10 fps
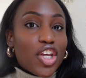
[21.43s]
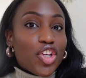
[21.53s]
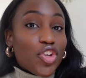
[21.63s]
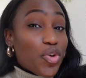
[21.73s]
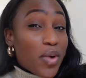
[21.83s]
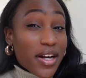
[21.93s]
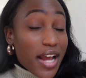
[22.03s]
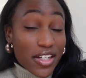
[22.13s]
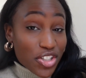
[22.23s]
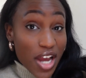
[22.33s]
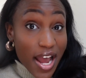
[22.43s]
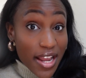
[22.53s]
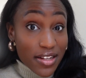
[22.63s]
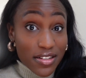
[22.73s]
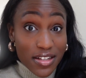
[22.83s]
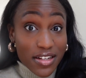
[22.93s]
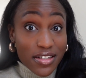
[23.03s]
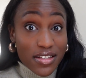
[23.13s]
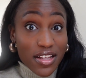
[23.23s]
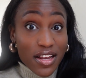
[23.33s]
You are not shy,
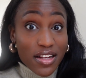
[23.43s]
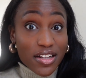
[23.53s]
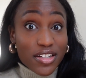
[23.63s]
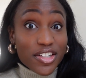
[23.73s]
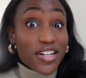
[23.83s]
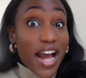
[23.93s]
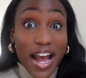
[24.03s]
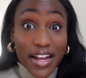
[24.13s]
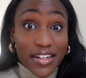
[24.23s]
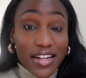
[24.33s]
sis. You're not.